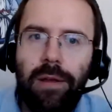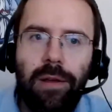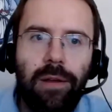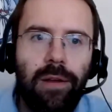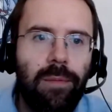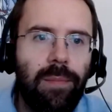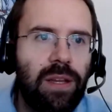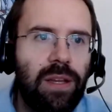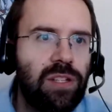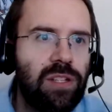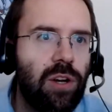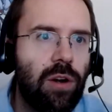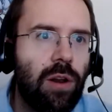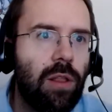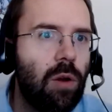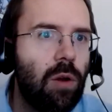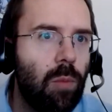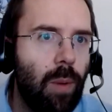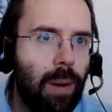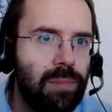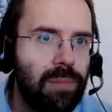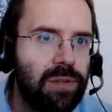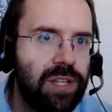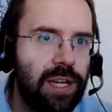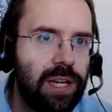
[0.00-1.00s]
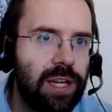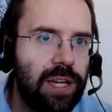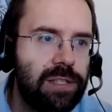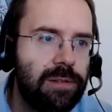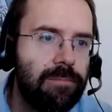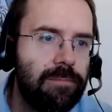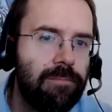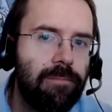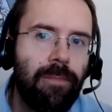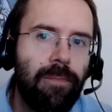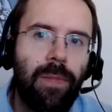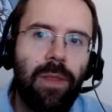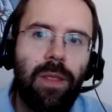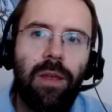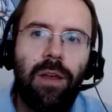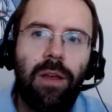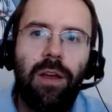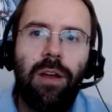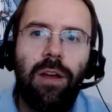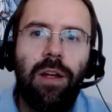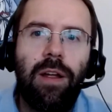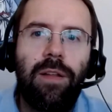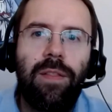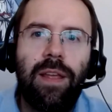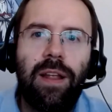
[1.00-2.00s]
they can start on our website,
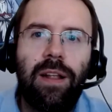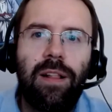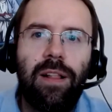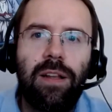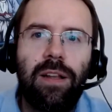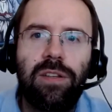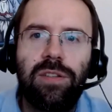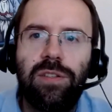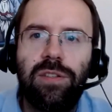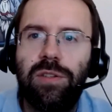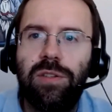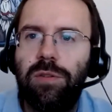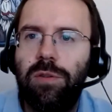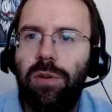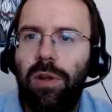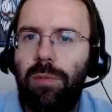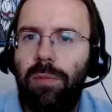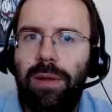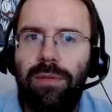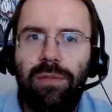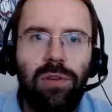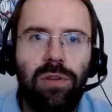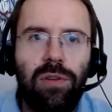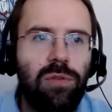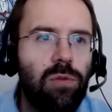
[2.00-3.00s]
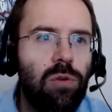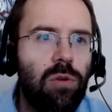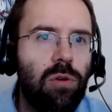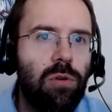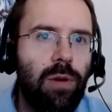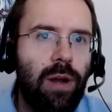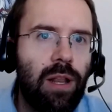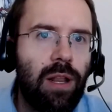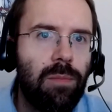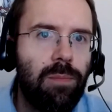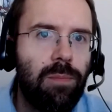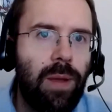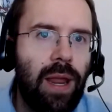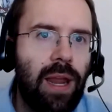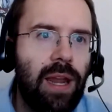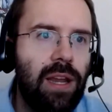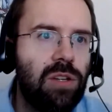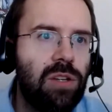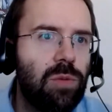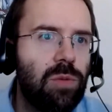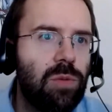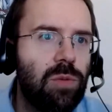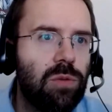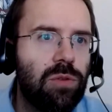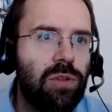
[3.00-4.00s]
and they click and we have a dual credit
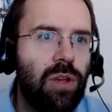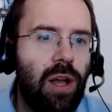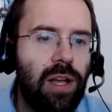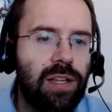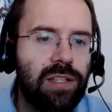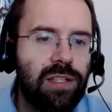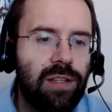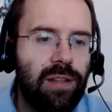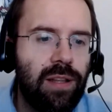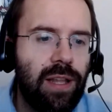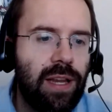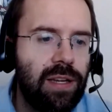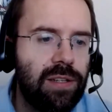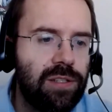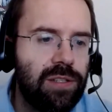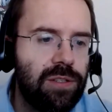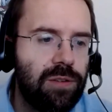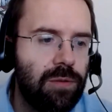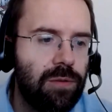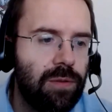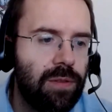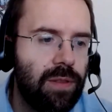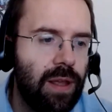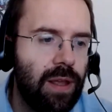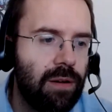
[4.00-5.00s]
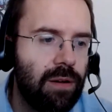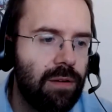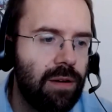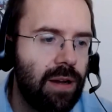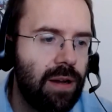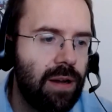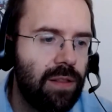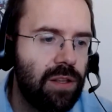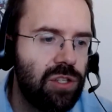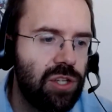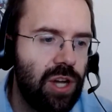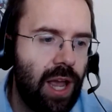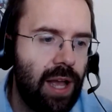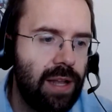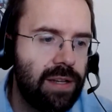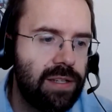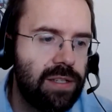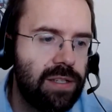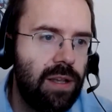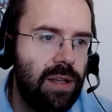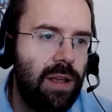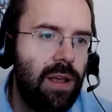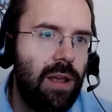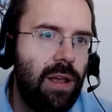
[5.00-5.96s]
page, which we'll toss a link to there in the chat.